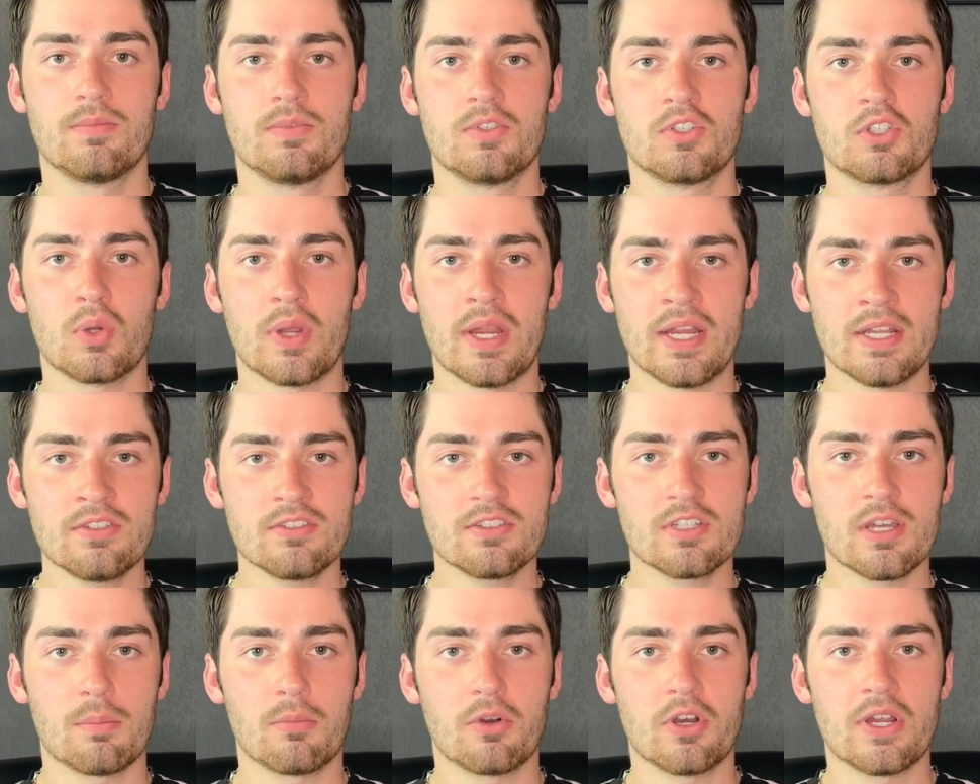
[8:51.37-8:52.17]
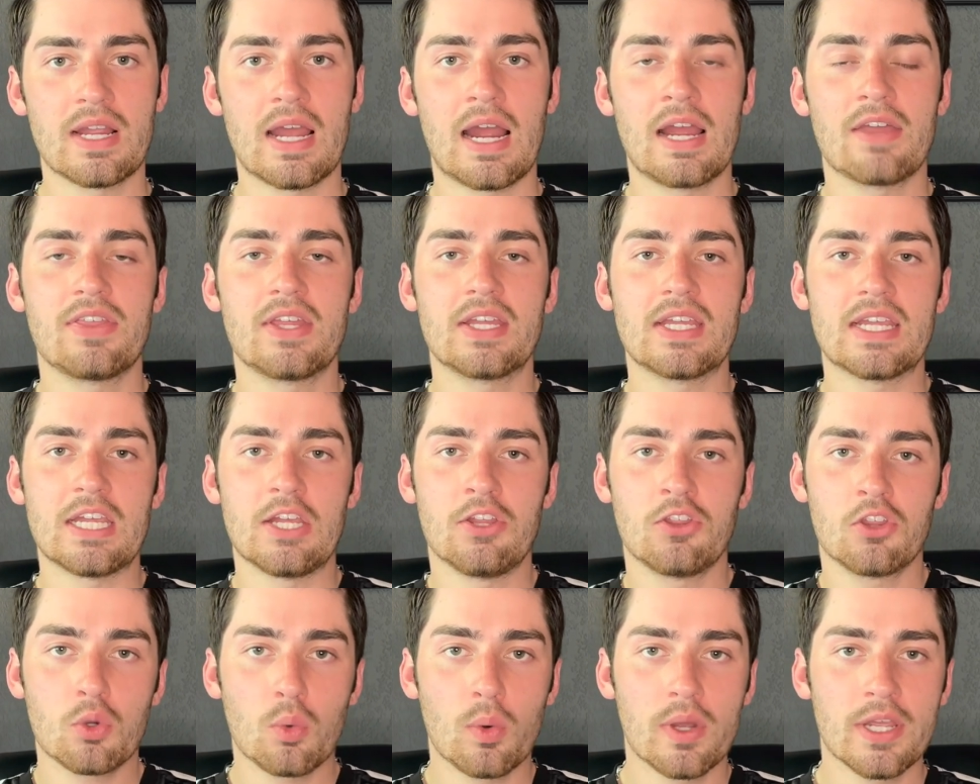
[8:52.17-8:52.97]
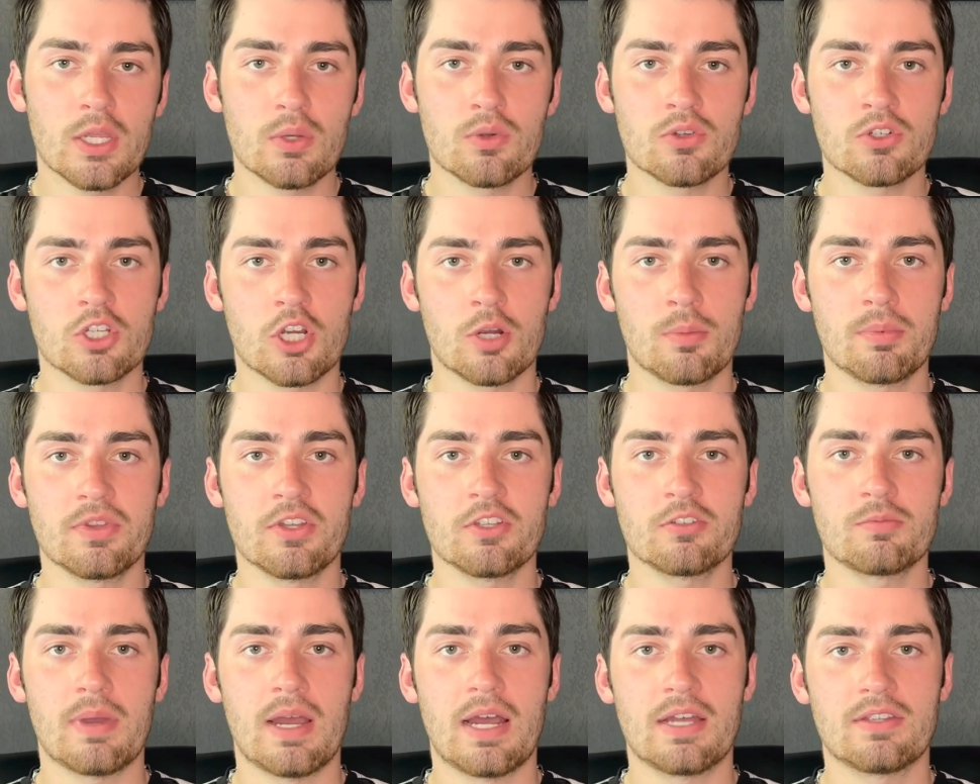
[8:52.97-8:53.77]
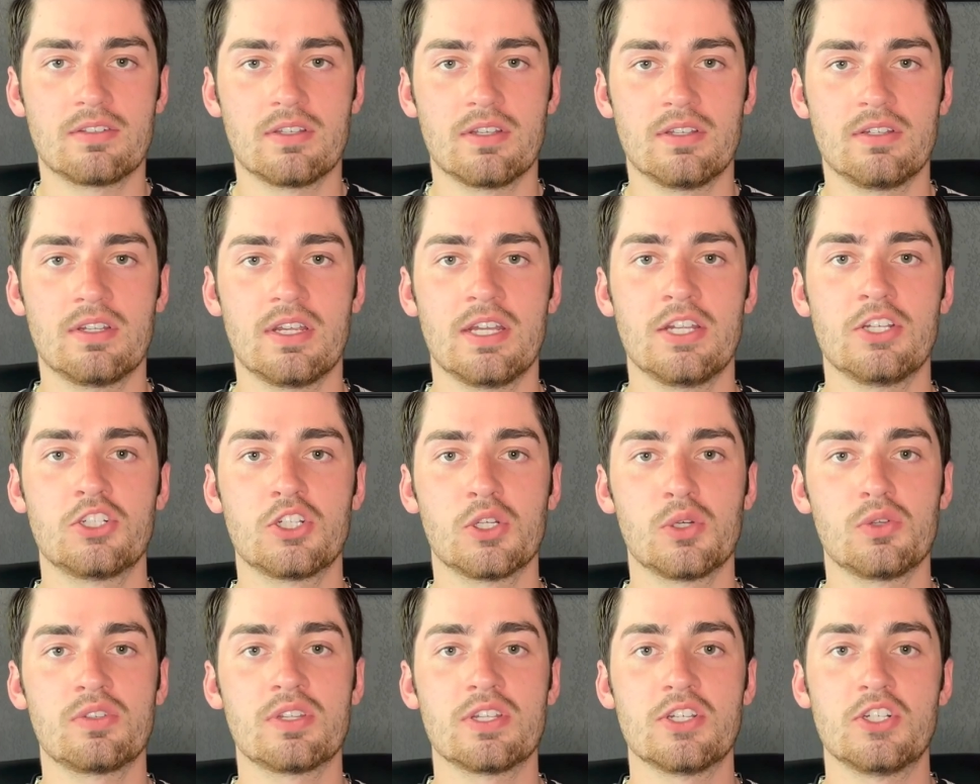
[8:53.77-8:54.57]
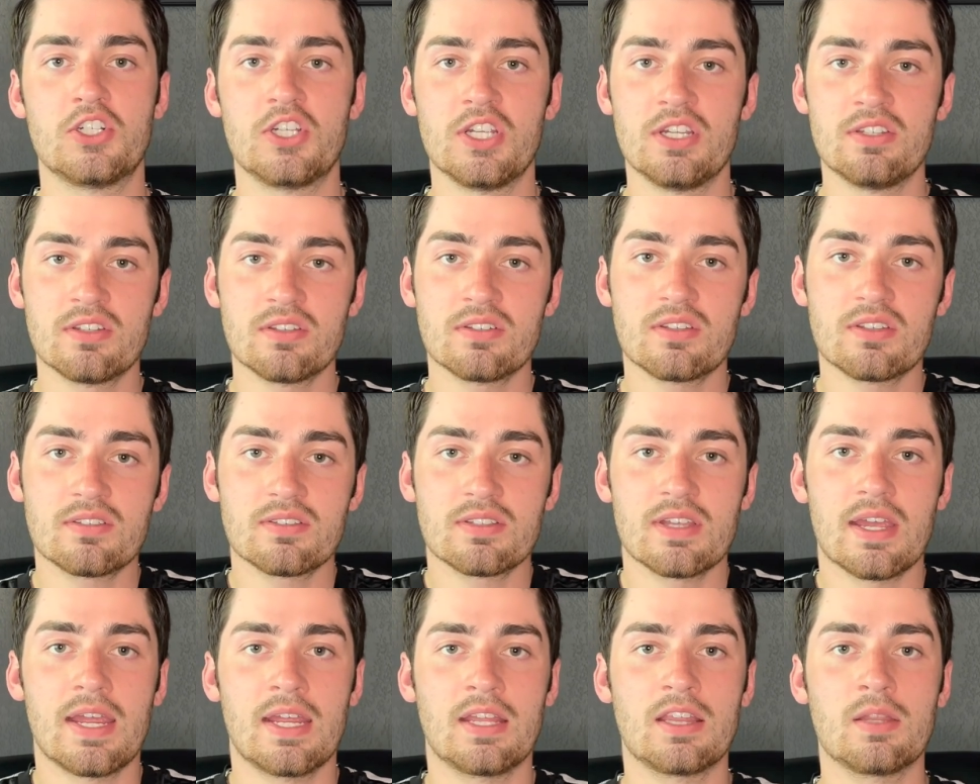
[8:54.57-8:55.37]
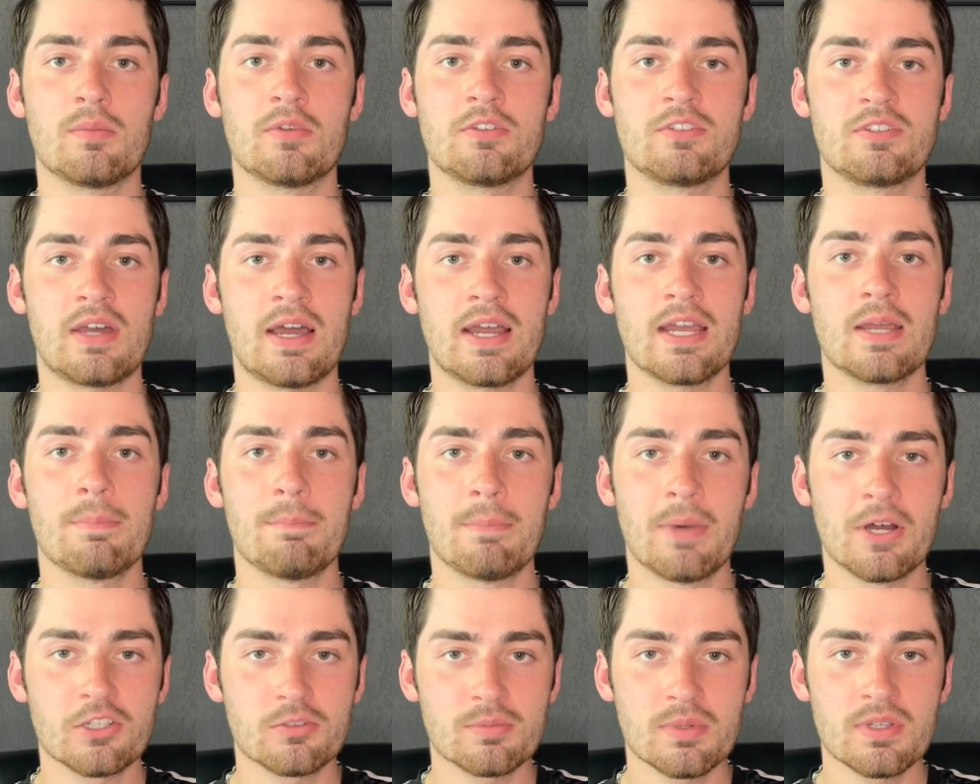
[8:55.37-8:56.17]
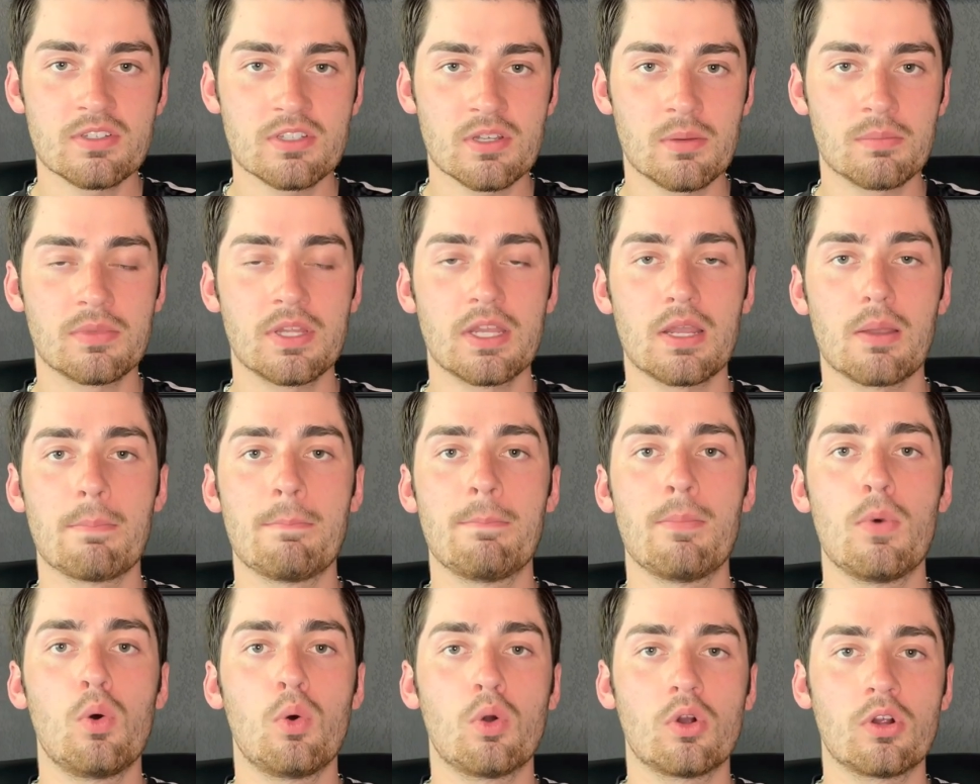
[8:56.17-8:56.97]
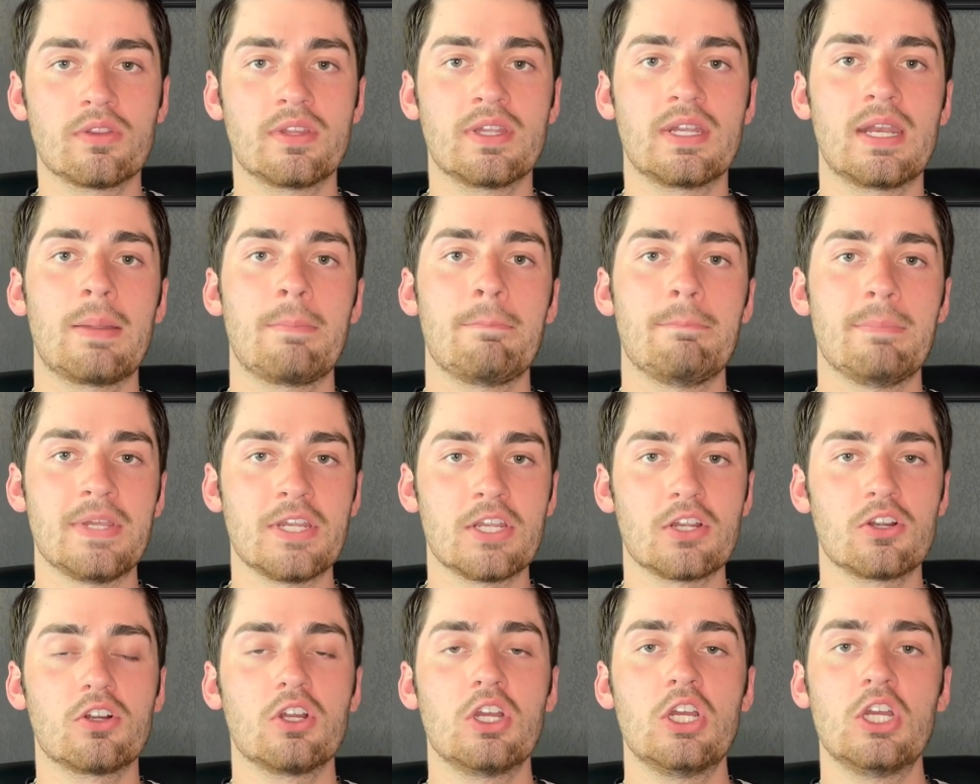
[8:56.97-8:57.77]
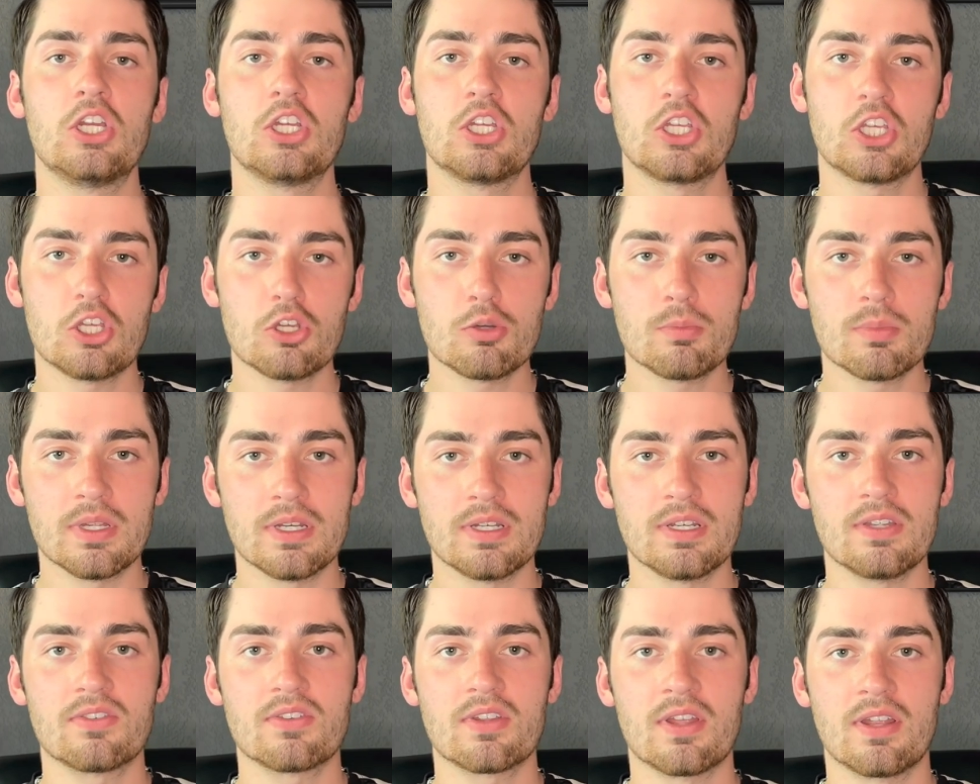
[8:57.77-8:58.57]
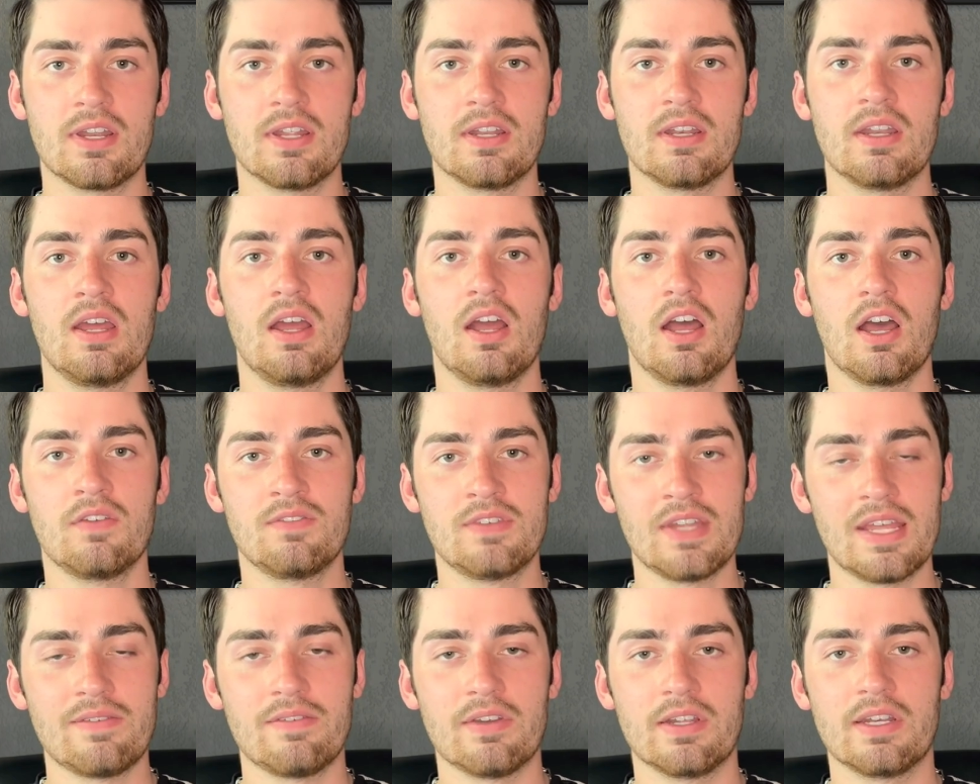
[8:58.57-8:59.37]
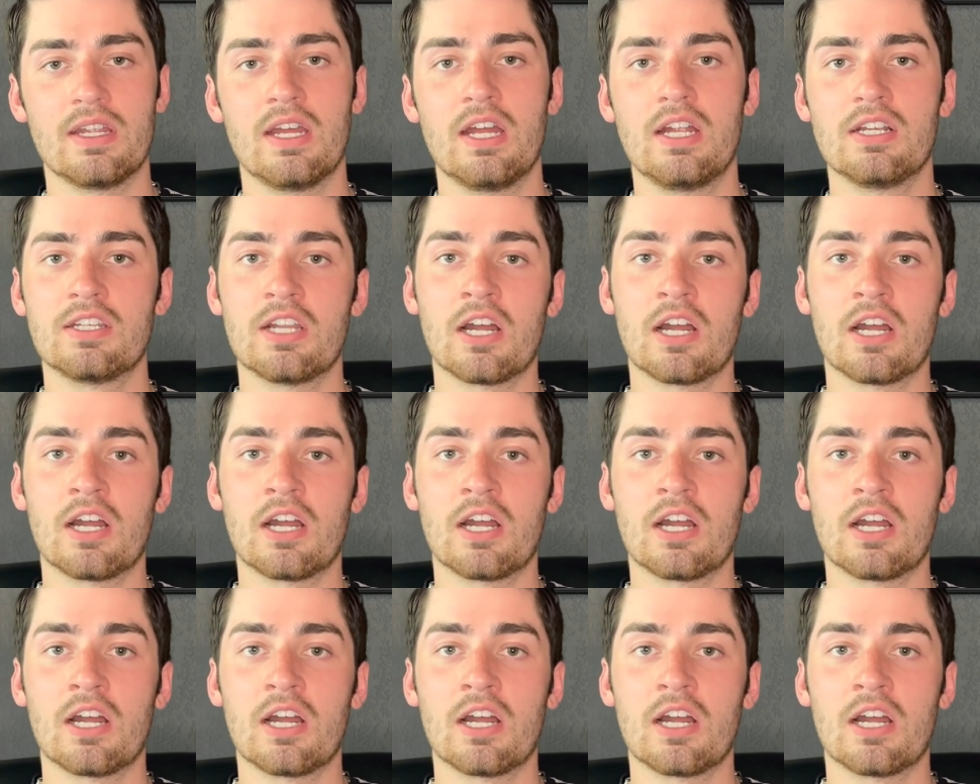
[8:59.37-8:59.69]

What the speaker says: So in summary, I think either way you interpret this passage, it shows that Jesus is saying the Messiah must be something more than a mere human descendant of David.